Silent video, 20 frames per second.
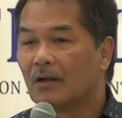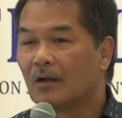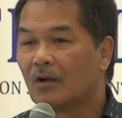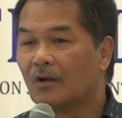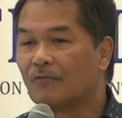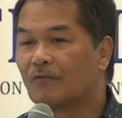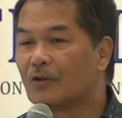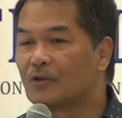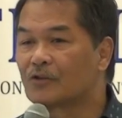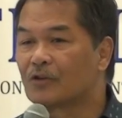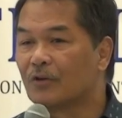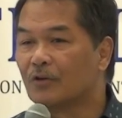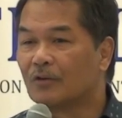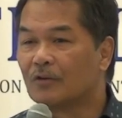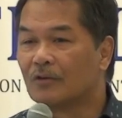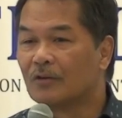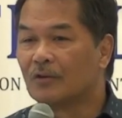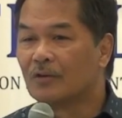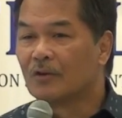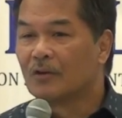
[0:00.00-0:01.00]

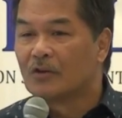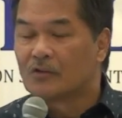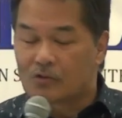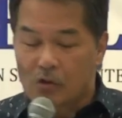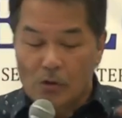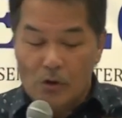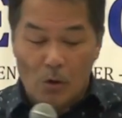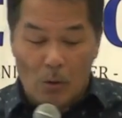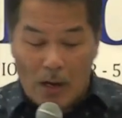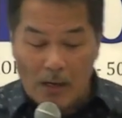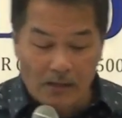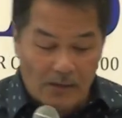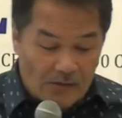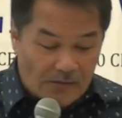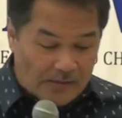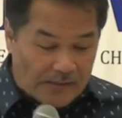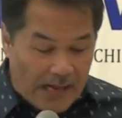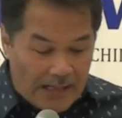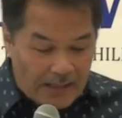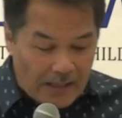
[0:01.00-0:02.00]
confusion. So you
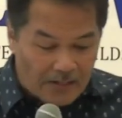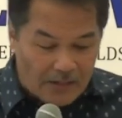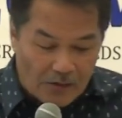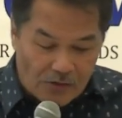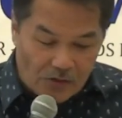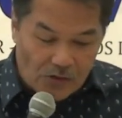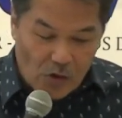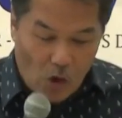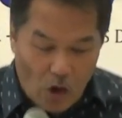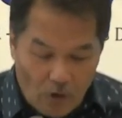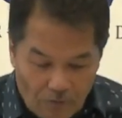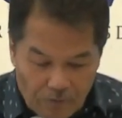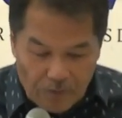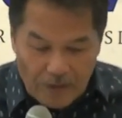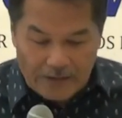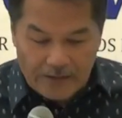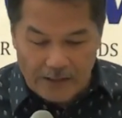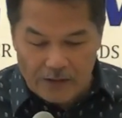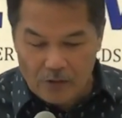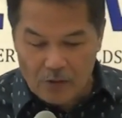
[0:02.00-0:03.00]
understand that there's
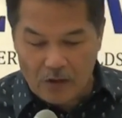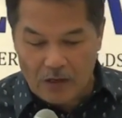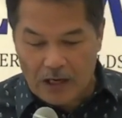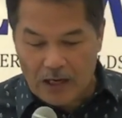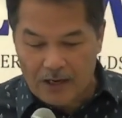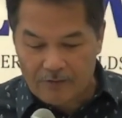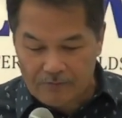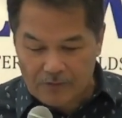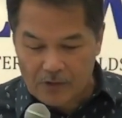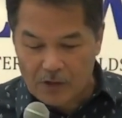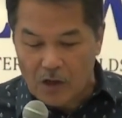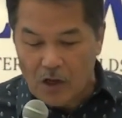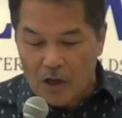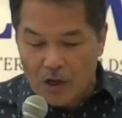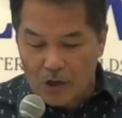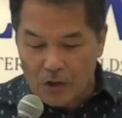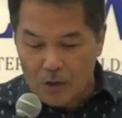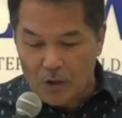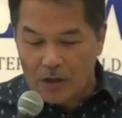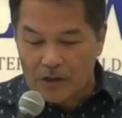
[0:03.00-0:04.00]
conflict in your life. You,
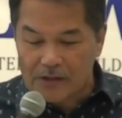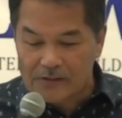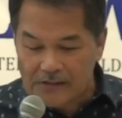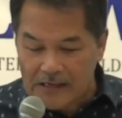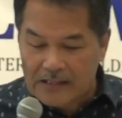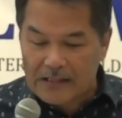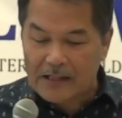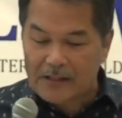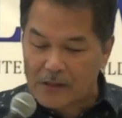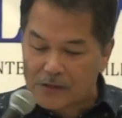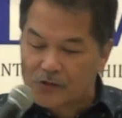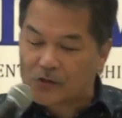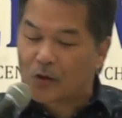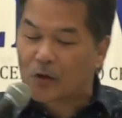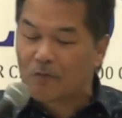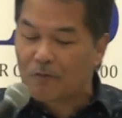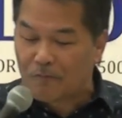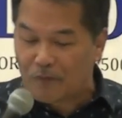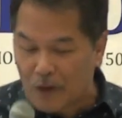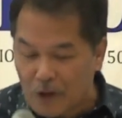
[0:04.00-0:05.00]
you, understand that there's
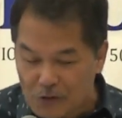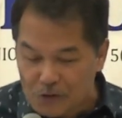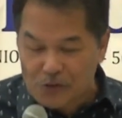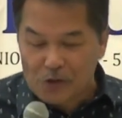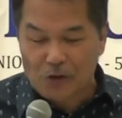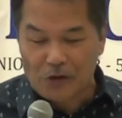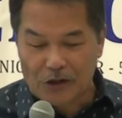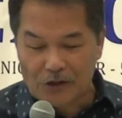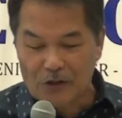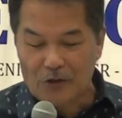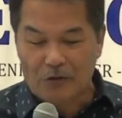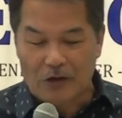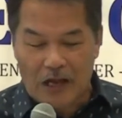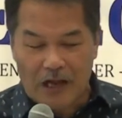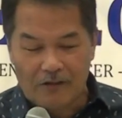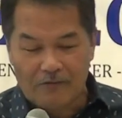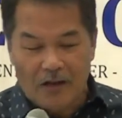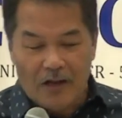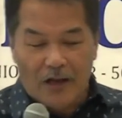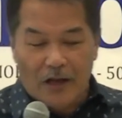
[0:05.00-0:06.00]
confusion in your
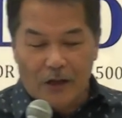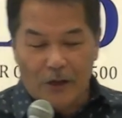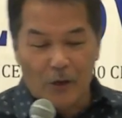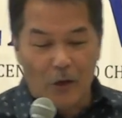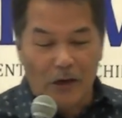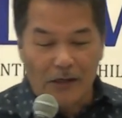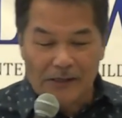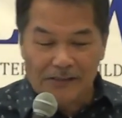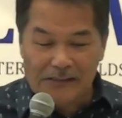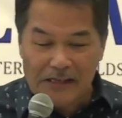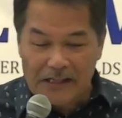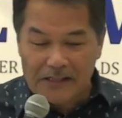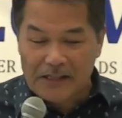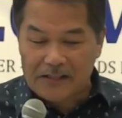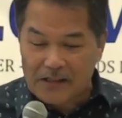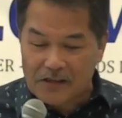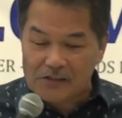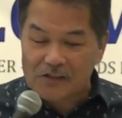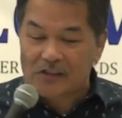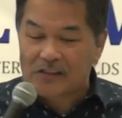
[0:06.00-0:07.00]
life. You understand
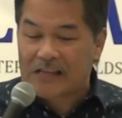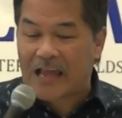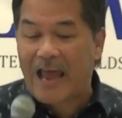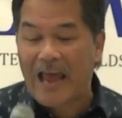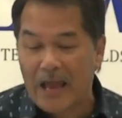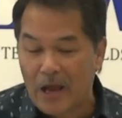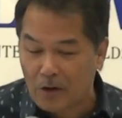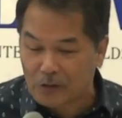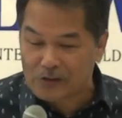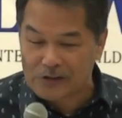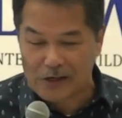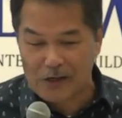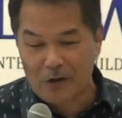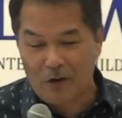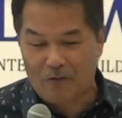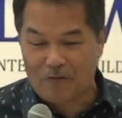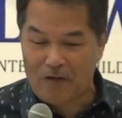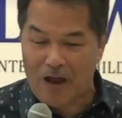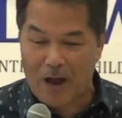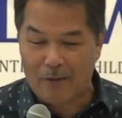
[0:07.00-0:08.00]
that there's chaos in
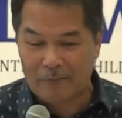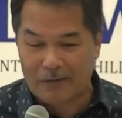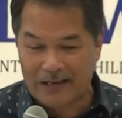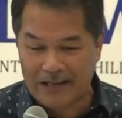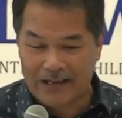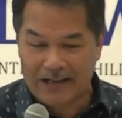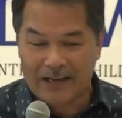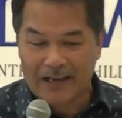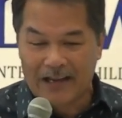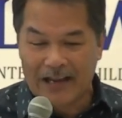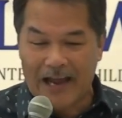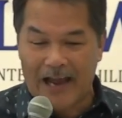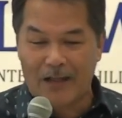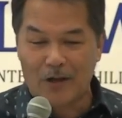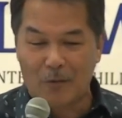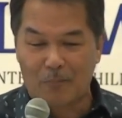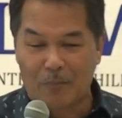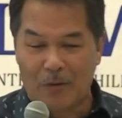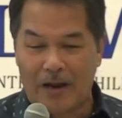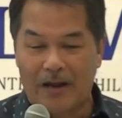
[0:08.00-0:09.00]
your family.
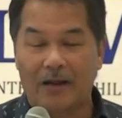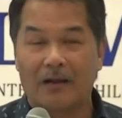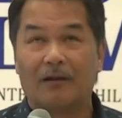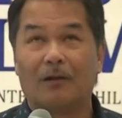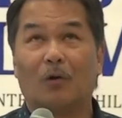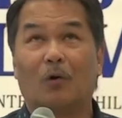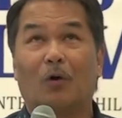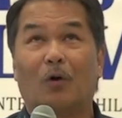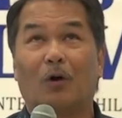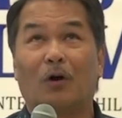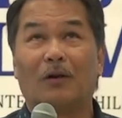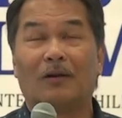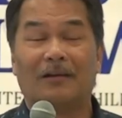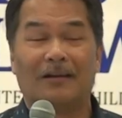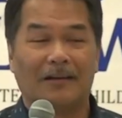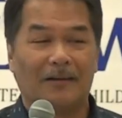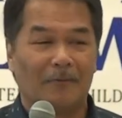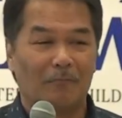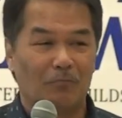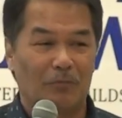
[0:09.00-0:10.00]
And you pray, Lord,
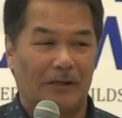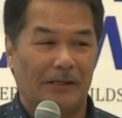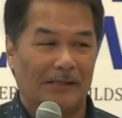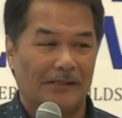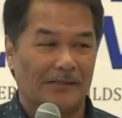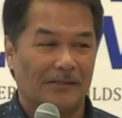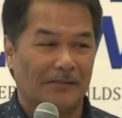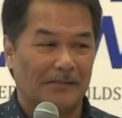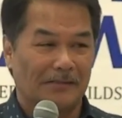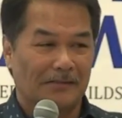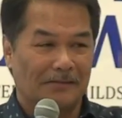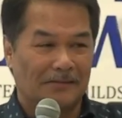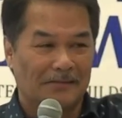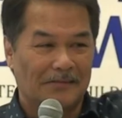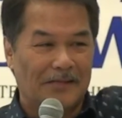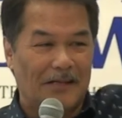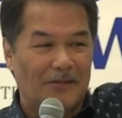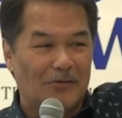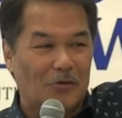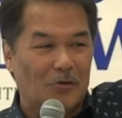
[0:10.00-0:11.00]
please
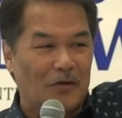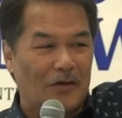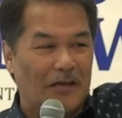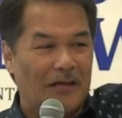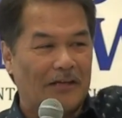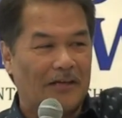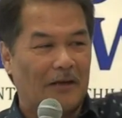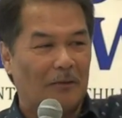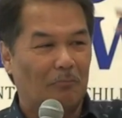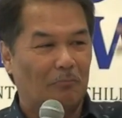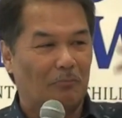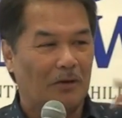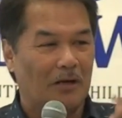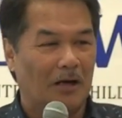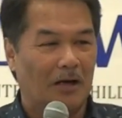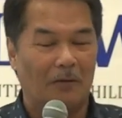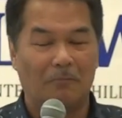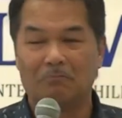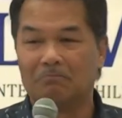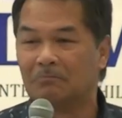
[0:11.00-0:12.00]
let your kingdom
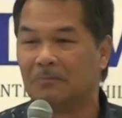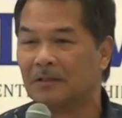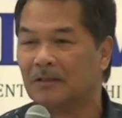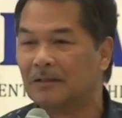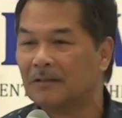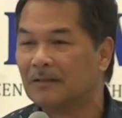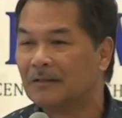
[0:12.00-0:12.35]
come